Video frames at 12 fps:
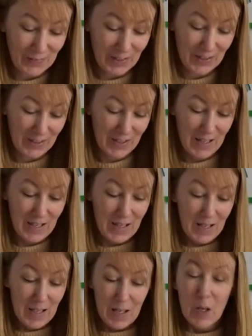her.
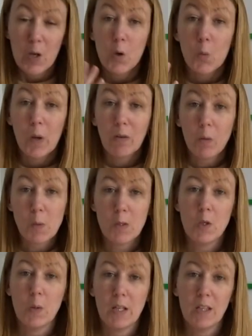Where I was
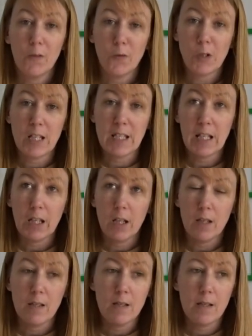doing the free
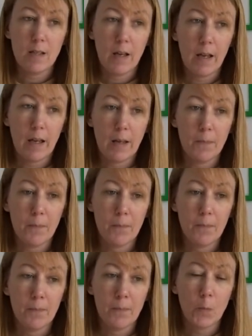stickers,
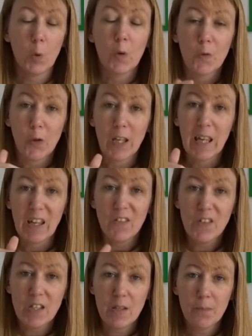or the free
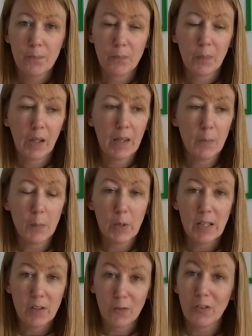gifts, and then
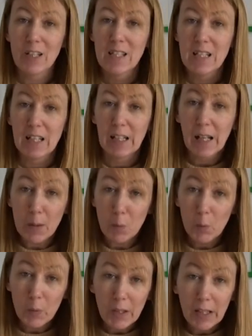putting the free sticker
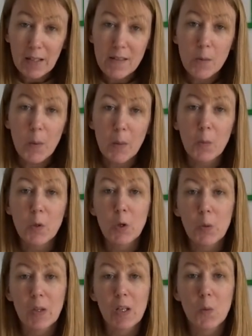label on it so people
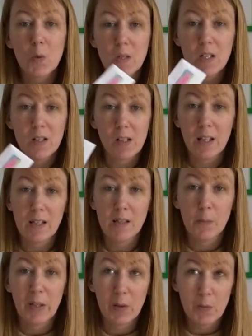knew that it wasn't like
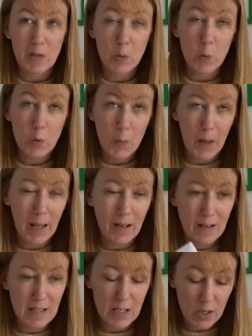somebody else's order by
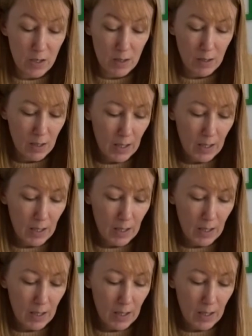accident.